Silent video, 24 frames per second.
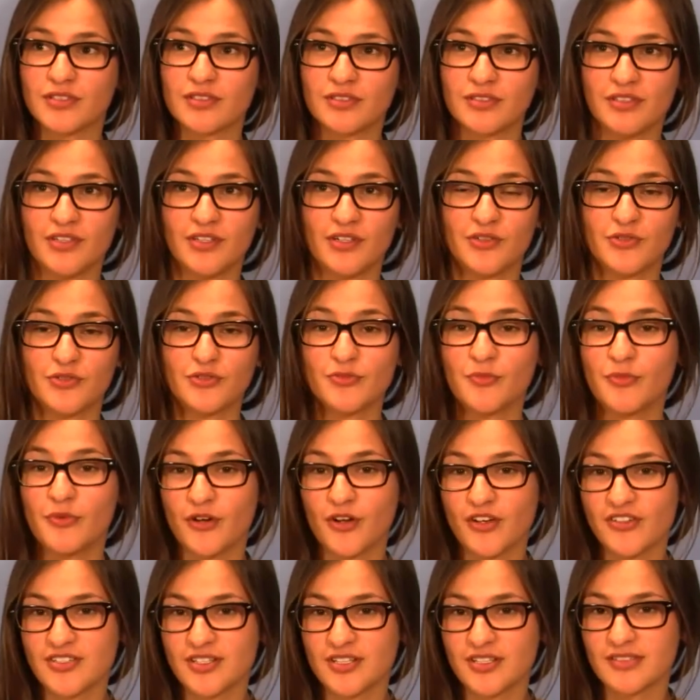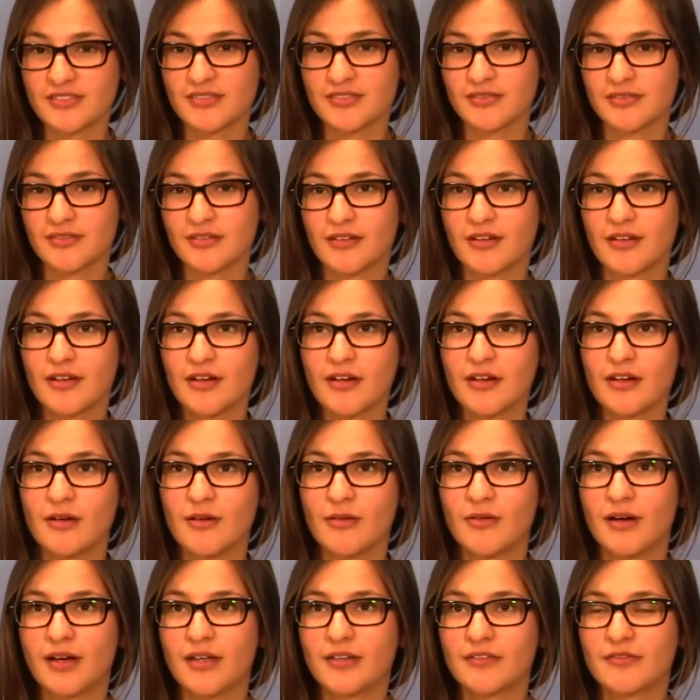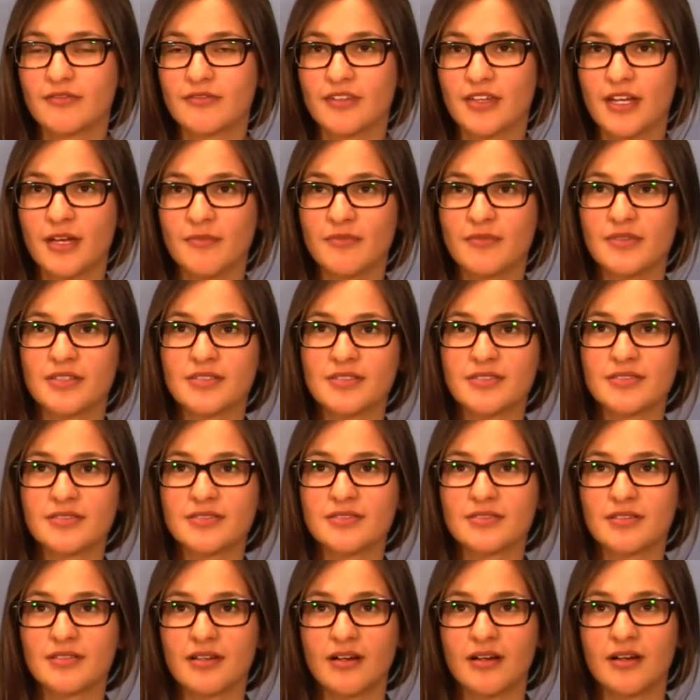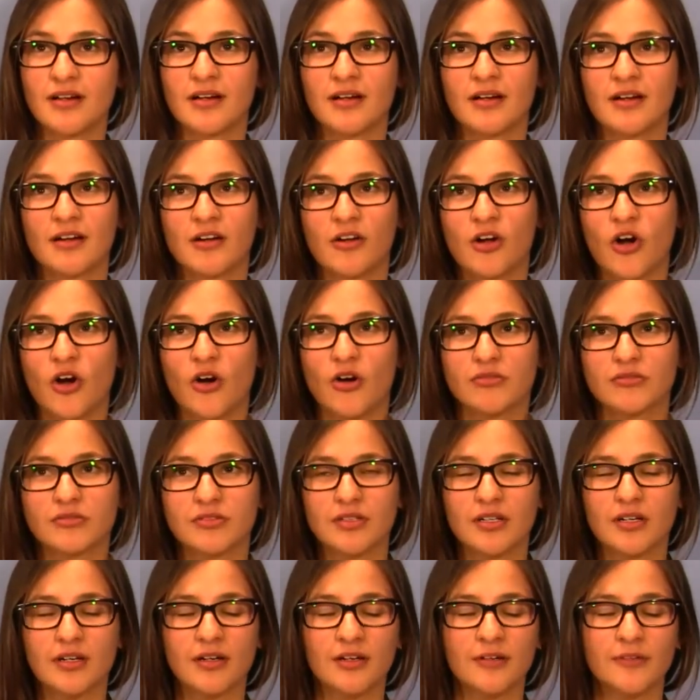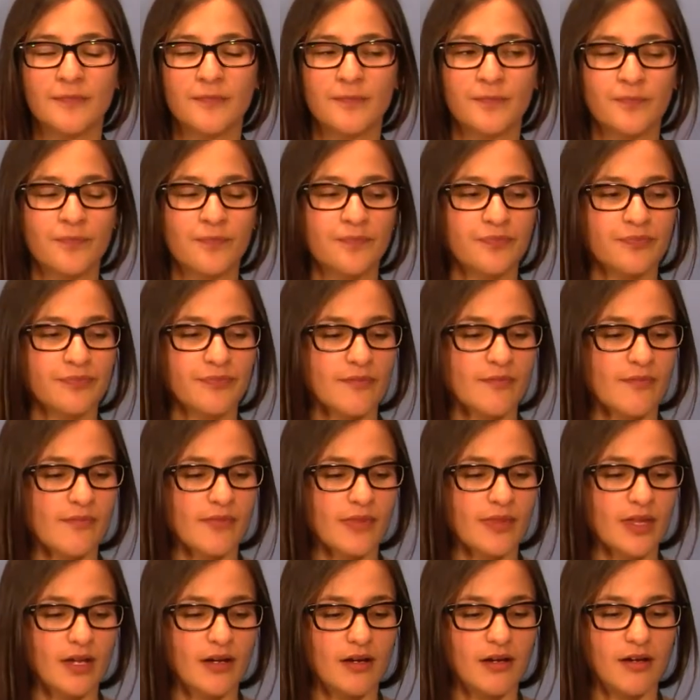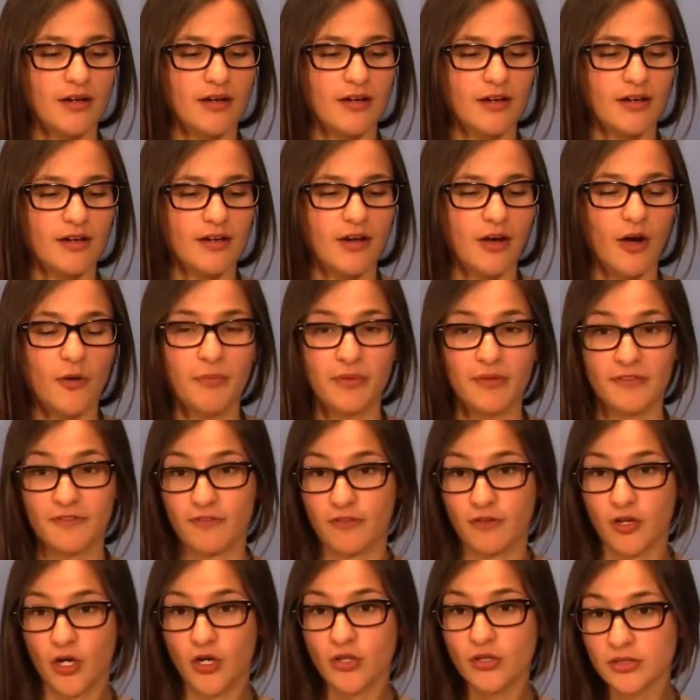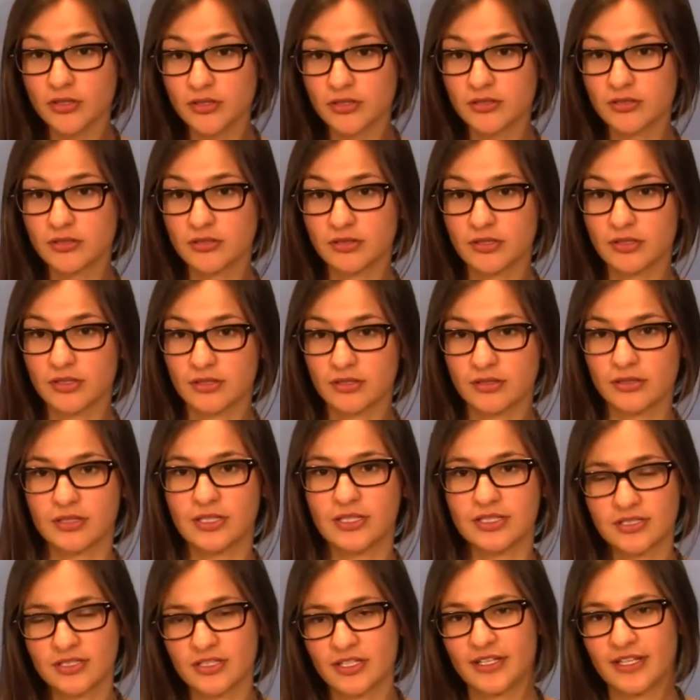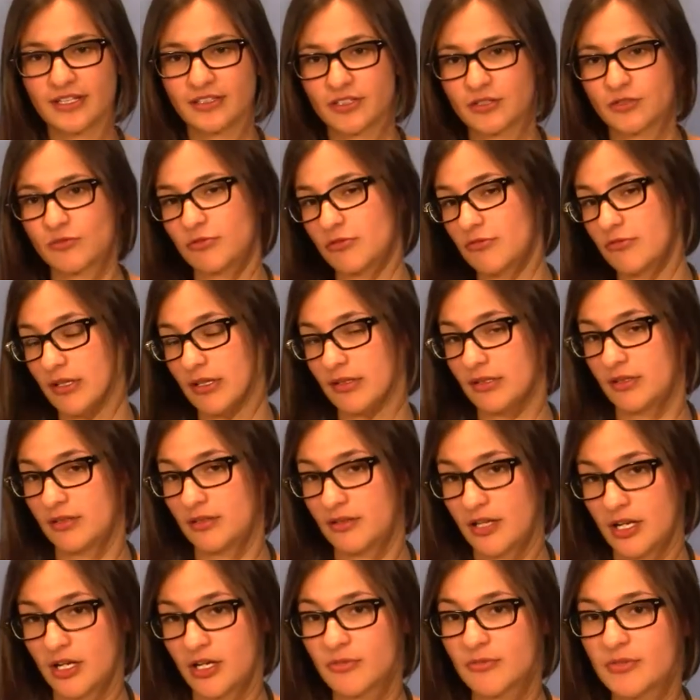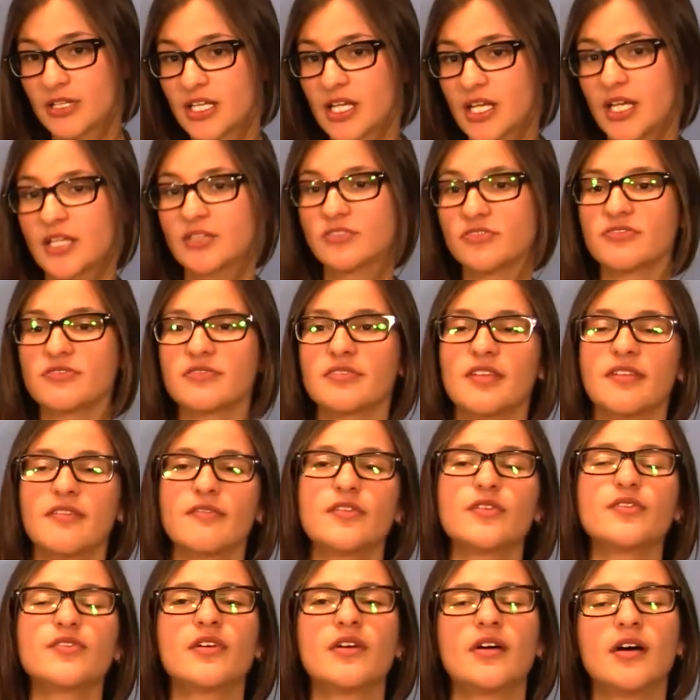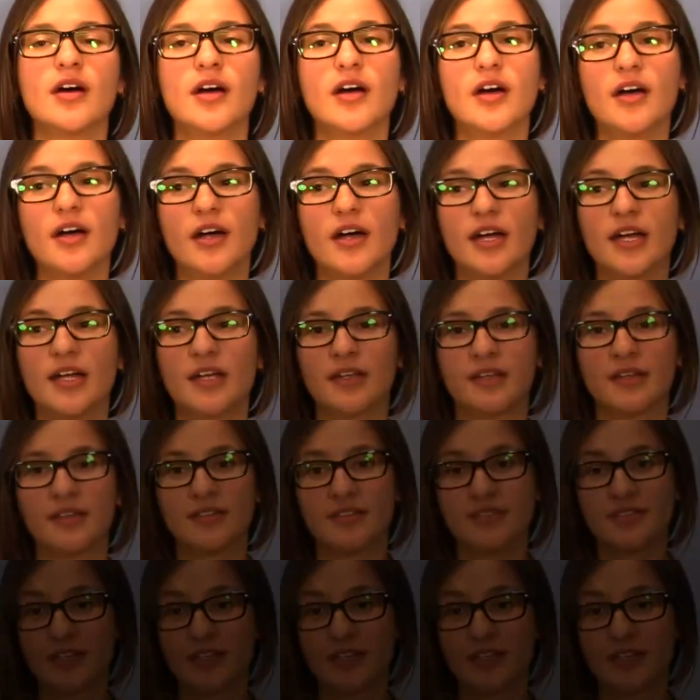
in two projects. One of them is called Openflow. It's connected with one telecommunication standard. And the